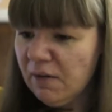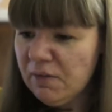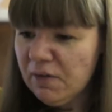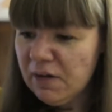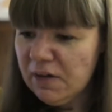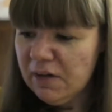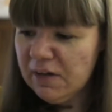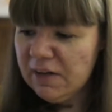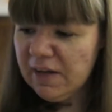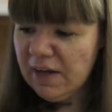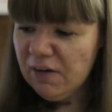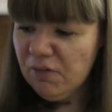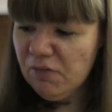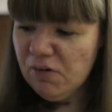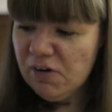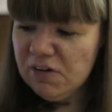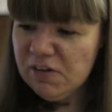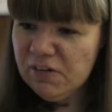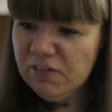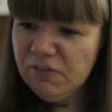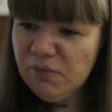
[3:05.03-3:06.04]
I'm gonna get
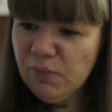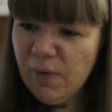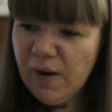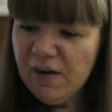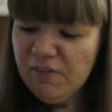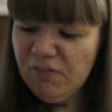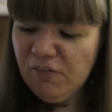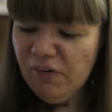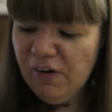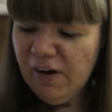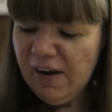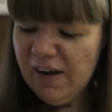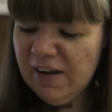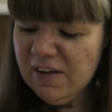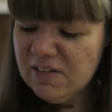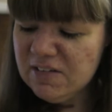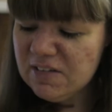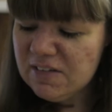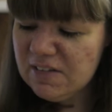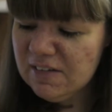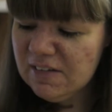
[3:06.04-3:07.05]
rid of whatever it
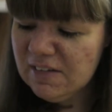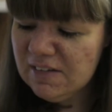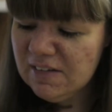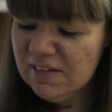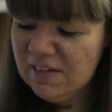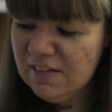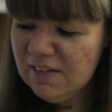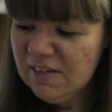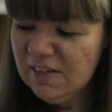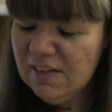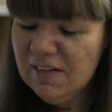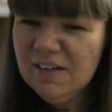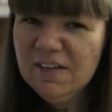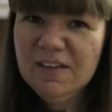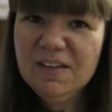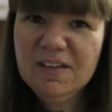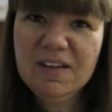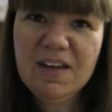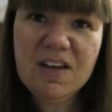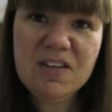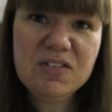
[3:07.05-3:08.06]
is
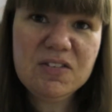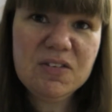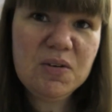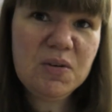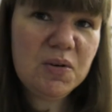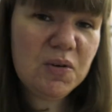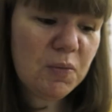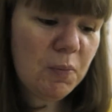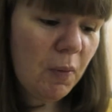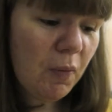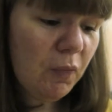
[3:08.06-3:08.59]
as soon as